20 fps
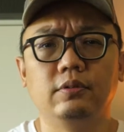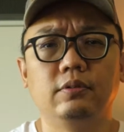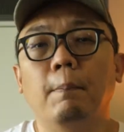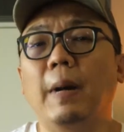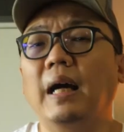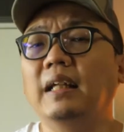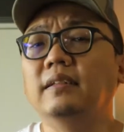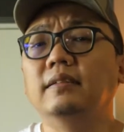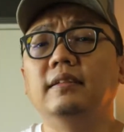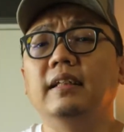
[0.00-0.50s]

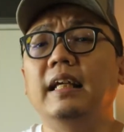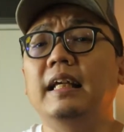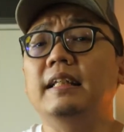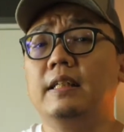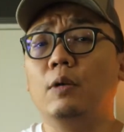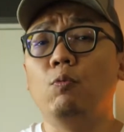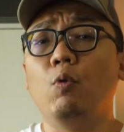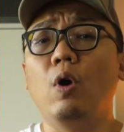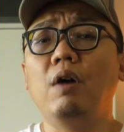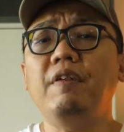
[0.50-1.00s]
But is
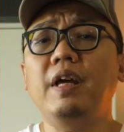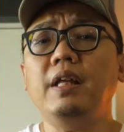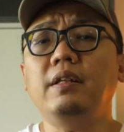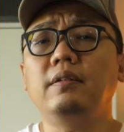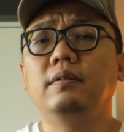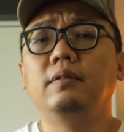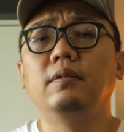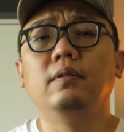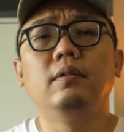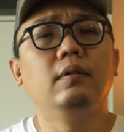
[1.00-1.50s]
it worth it?
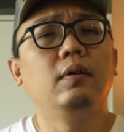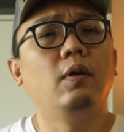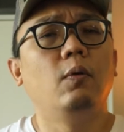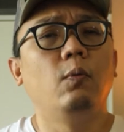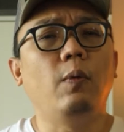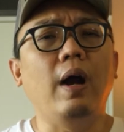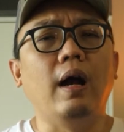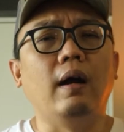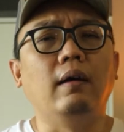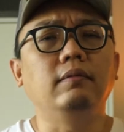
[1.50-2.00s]

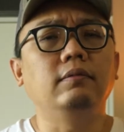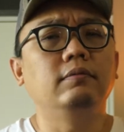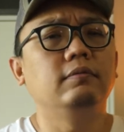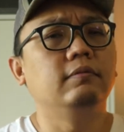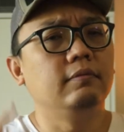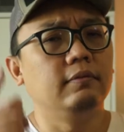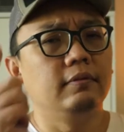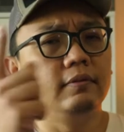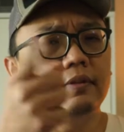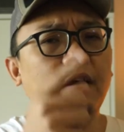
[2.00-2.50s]
Well,
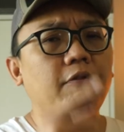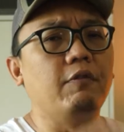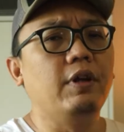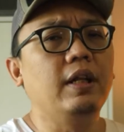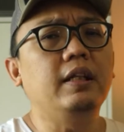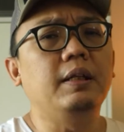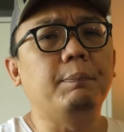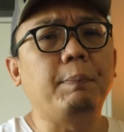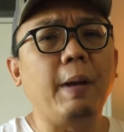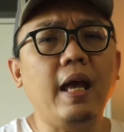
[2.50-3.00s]
that
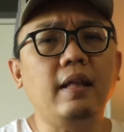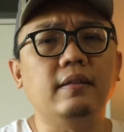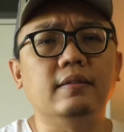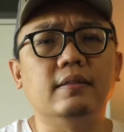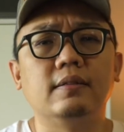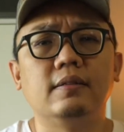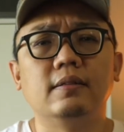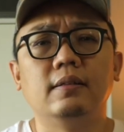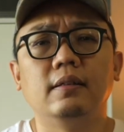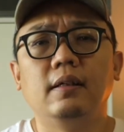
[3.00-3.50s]
really
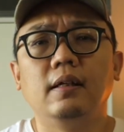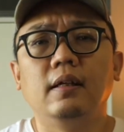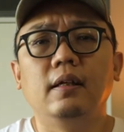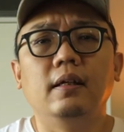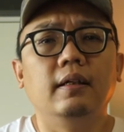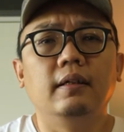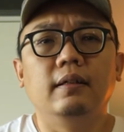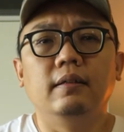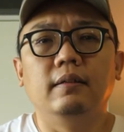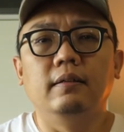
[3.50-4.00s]
depends.
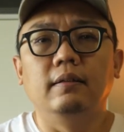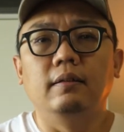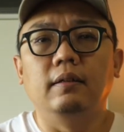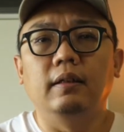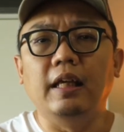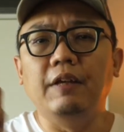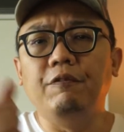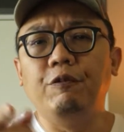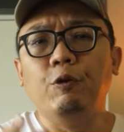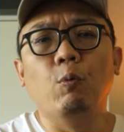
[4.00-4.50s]

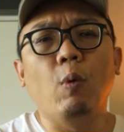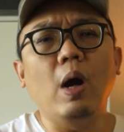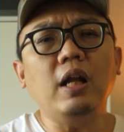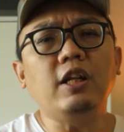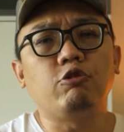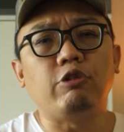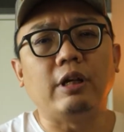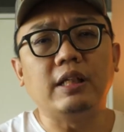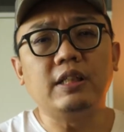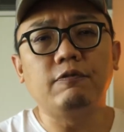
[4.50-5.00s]
If you want
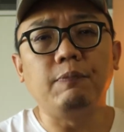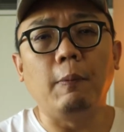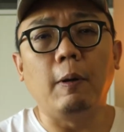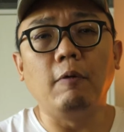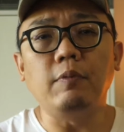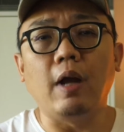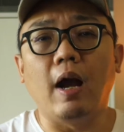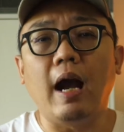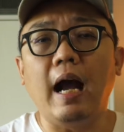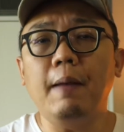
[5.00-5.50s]
to
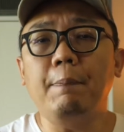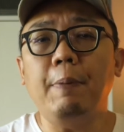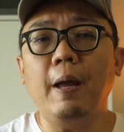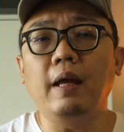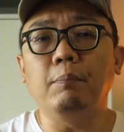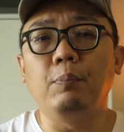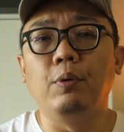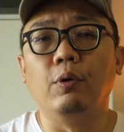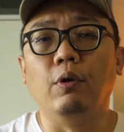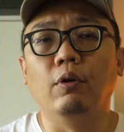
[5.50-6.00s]
transform your
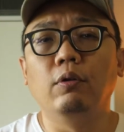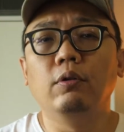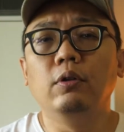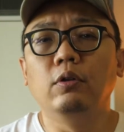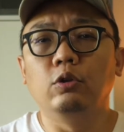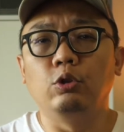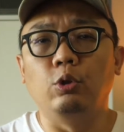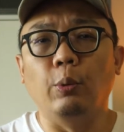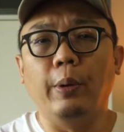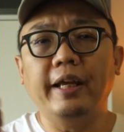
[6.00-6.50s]
iPad Pro
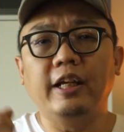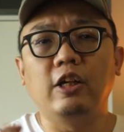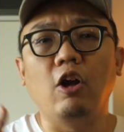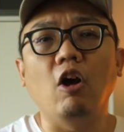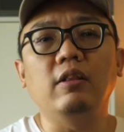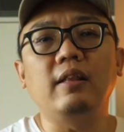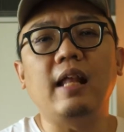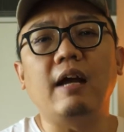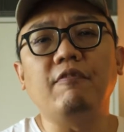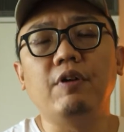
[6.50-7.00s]
to a
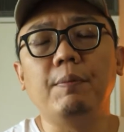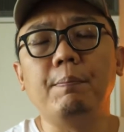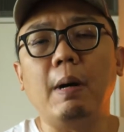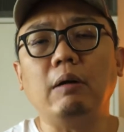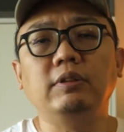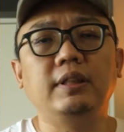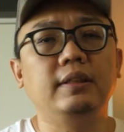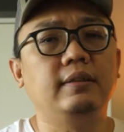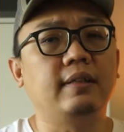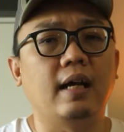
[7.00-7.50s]
god-level
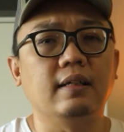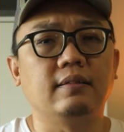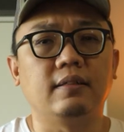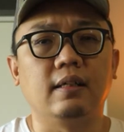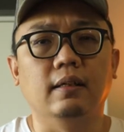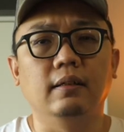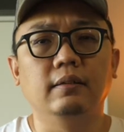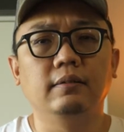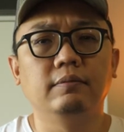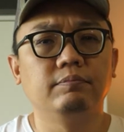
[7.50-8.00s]

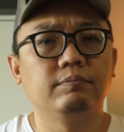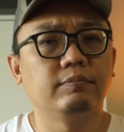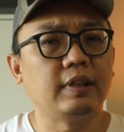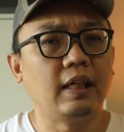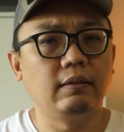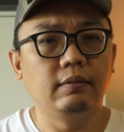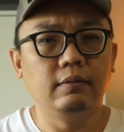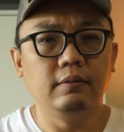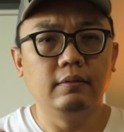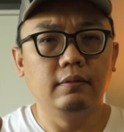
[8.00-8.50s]
multitasker,
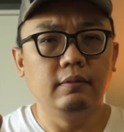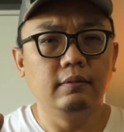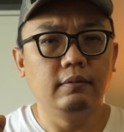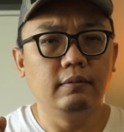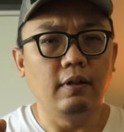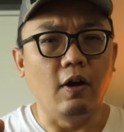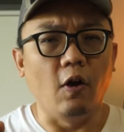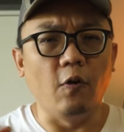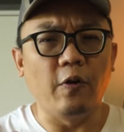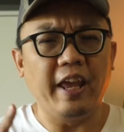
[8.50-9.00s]

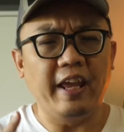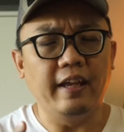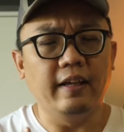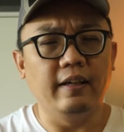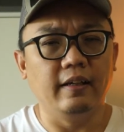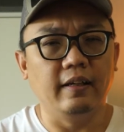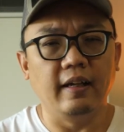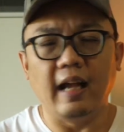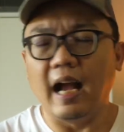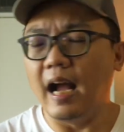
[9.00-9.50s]
okay,
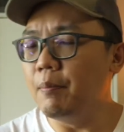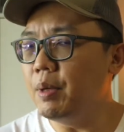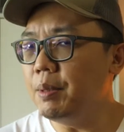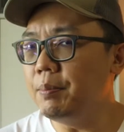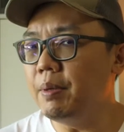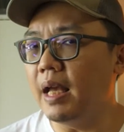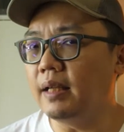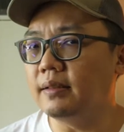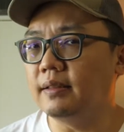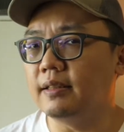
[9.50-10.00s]
I may
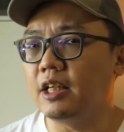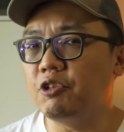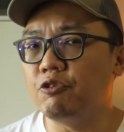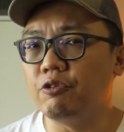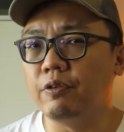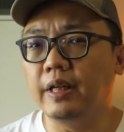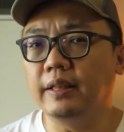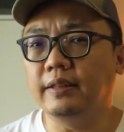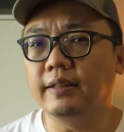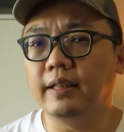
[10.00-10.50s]
be
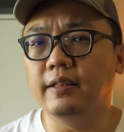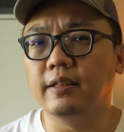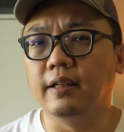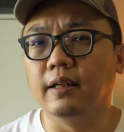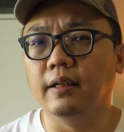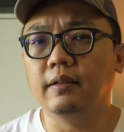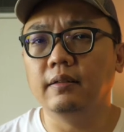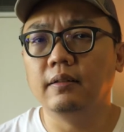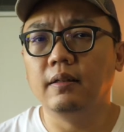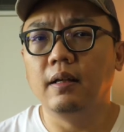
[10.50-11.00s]
exaggerating
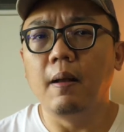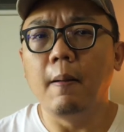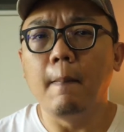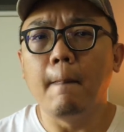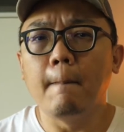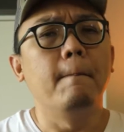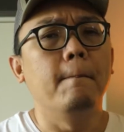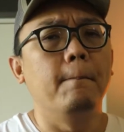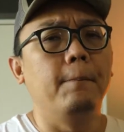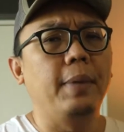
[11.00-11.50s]
here,
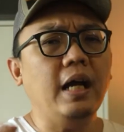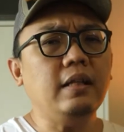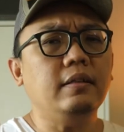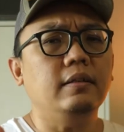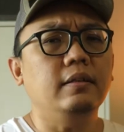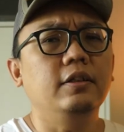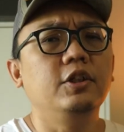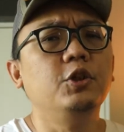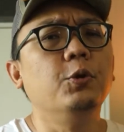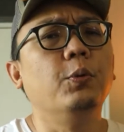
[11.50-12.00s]
but
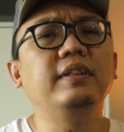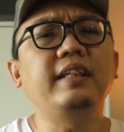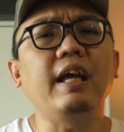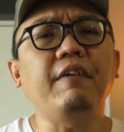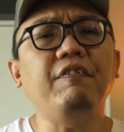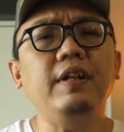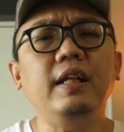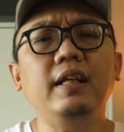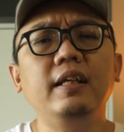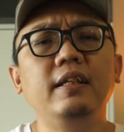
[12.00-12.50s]
you will
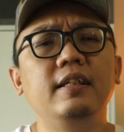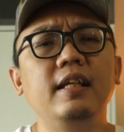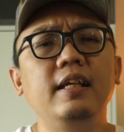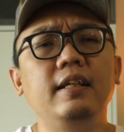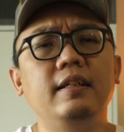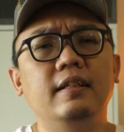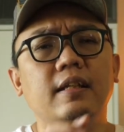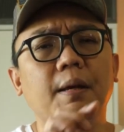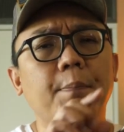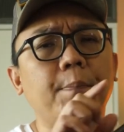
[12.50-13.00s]
definitely
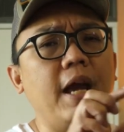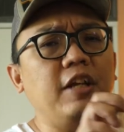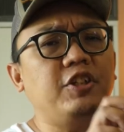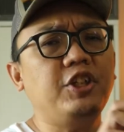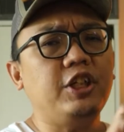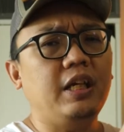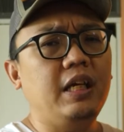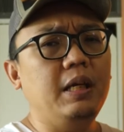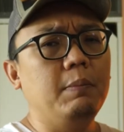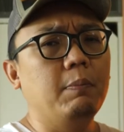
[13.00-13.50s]
need the
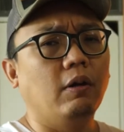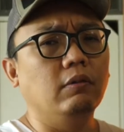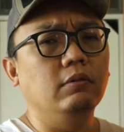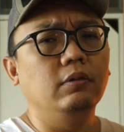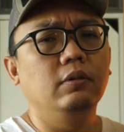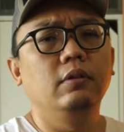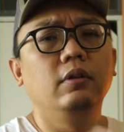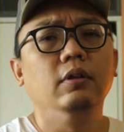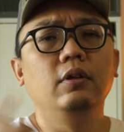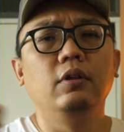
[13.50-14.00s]
Magic Keyboard
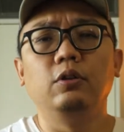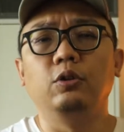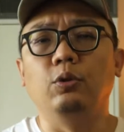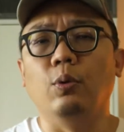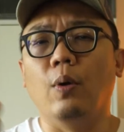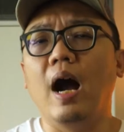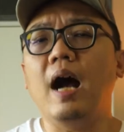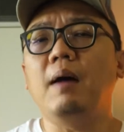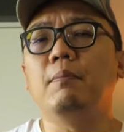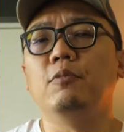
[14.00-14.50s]
to
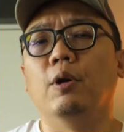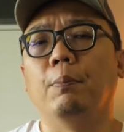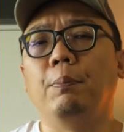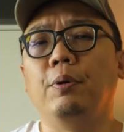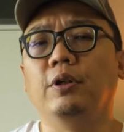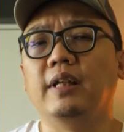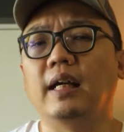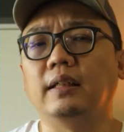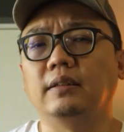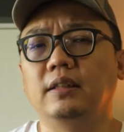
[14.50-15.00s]
up your
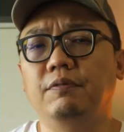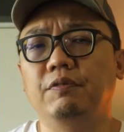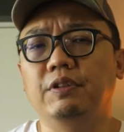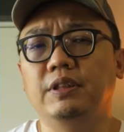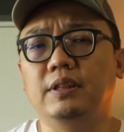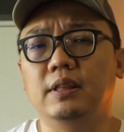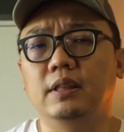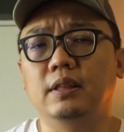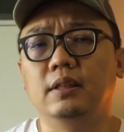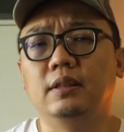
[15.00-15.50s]

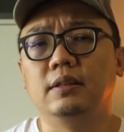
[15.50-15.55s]
productivity.